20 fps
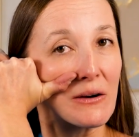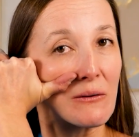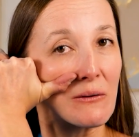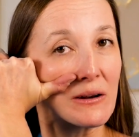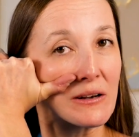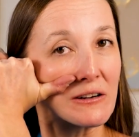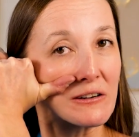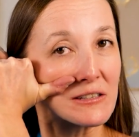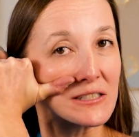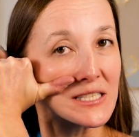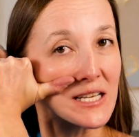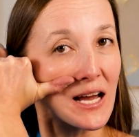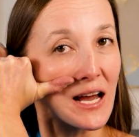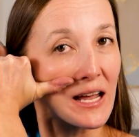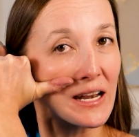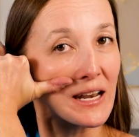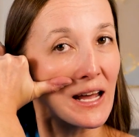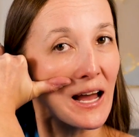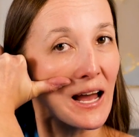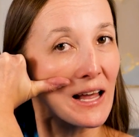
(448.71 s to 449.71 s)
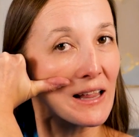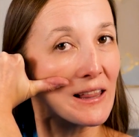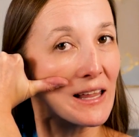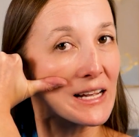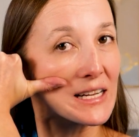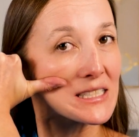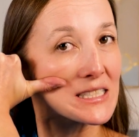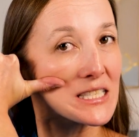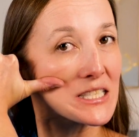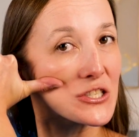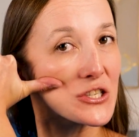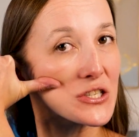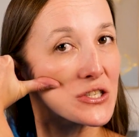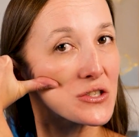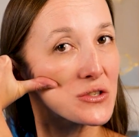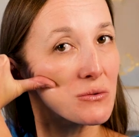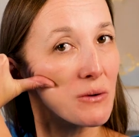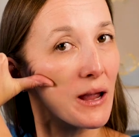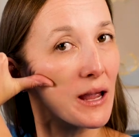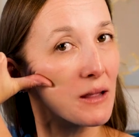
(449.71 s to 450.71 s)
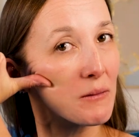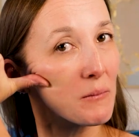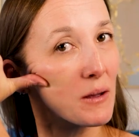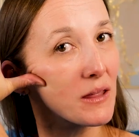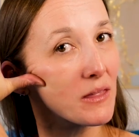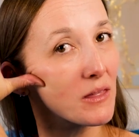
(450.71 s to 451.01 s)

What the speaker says: when you're done, I like to just drag my